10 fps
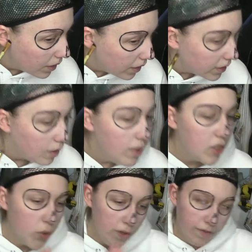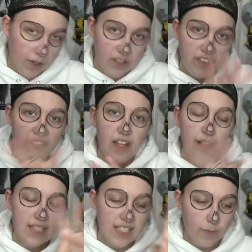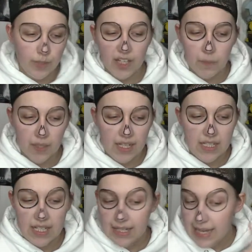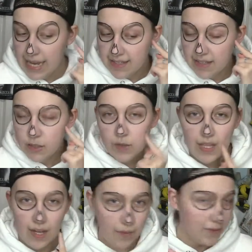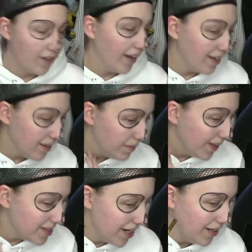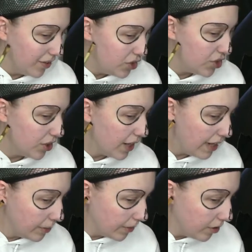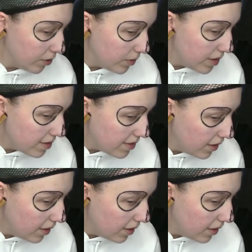Let me do it first, then I'll explain what I did as I do the other side, because I'm not entirely sure how I'm going to do this.